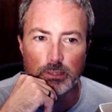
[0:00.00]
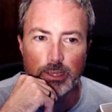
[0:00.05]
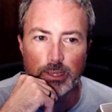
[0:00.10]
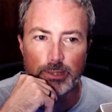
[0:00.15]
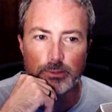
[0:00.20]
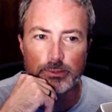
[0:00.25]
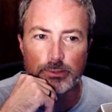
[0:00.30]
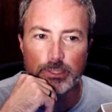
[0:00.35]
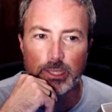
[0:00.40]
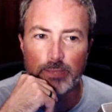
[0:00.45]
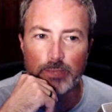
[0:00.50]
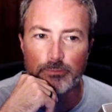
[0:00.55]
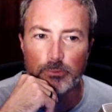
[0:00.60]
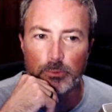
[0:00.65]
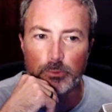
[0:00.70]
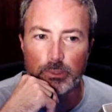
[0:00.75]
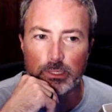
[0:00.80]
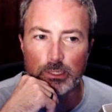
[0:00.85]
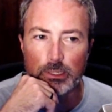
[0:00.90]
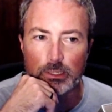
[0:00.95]
I only have it
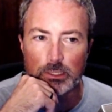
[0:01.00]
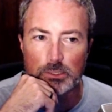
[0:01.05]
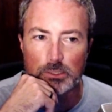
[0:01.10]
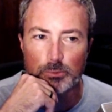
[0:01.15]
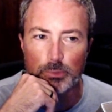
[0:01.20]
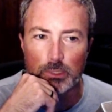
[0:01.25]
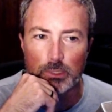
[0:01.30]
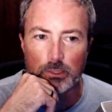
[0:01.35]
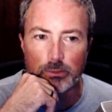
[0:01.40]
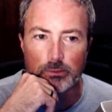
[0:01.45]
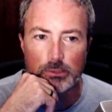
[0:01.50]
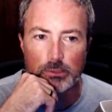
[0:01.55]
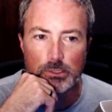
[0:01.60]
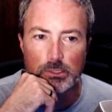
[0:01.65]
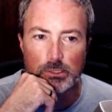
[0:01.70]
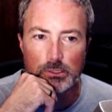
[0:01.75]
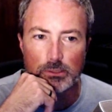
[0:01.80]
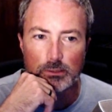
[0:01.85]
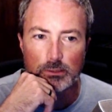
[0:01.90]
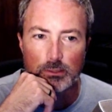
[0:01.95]
when it
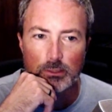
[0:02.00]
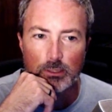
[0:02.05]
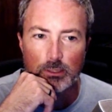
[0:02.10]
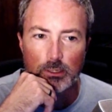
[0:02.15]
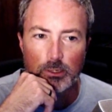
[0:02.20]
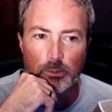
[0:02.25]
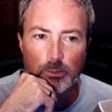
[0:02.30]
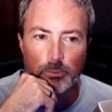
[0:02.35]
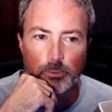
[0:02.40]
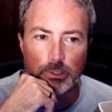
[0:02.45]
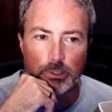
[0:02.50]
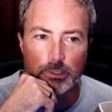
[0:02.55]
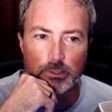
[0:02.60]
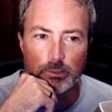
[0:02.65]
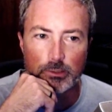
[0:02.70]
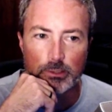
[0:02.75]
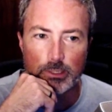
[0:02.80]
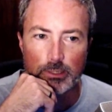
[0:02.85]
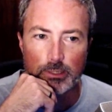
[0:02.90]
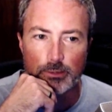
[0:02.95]
explodes, when
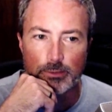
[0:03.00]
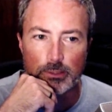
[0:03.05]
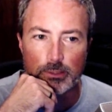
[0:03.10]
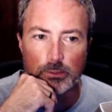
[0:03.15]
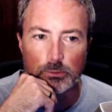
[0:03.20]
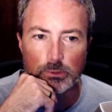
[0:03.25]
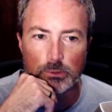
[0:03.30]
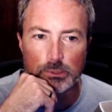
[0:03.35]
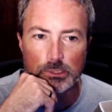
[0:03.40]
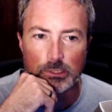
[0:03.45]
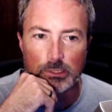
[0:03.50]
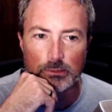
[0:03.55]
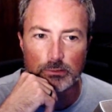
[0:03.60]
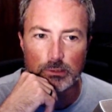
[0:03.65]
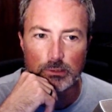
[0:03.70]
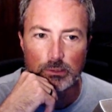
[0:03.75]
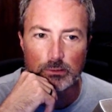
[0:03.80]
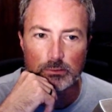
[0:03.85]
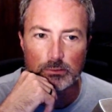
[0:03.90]
current health equals 0.